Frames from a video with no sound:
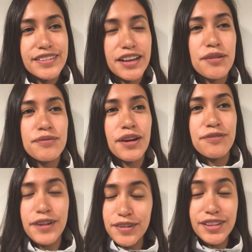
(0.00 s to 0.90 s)
I'm
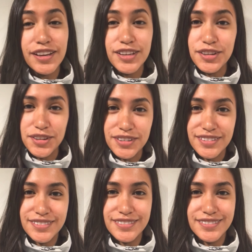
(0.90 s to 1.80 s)
a very lucky
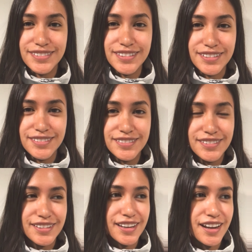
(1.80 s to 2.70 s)
girl, you know,
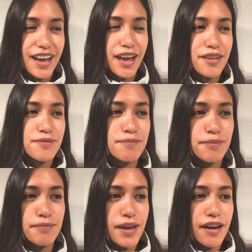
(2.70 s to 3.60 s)
that I
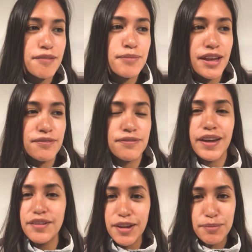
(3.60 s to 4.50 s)
met
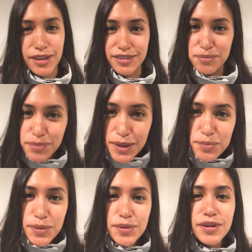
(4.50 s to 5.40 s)
very amazing
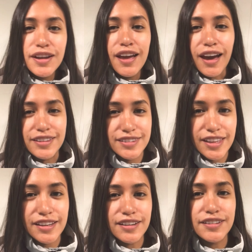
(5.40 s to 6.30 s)
people. I
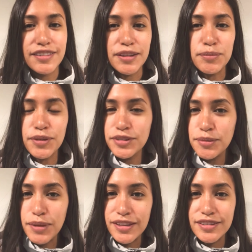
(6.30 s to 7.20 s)
stayed on the most
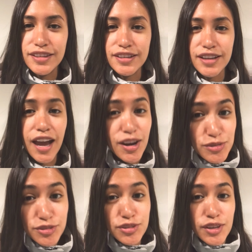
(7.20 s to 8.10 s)
amazing
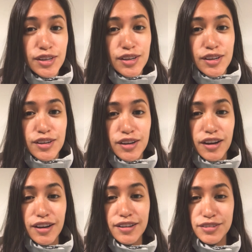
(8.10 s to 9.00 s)
couch
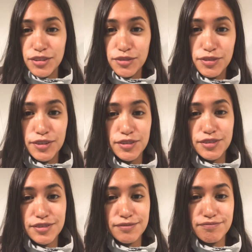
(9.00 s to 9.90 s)

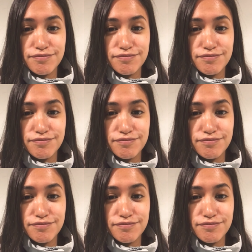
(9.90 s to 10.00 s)
surfers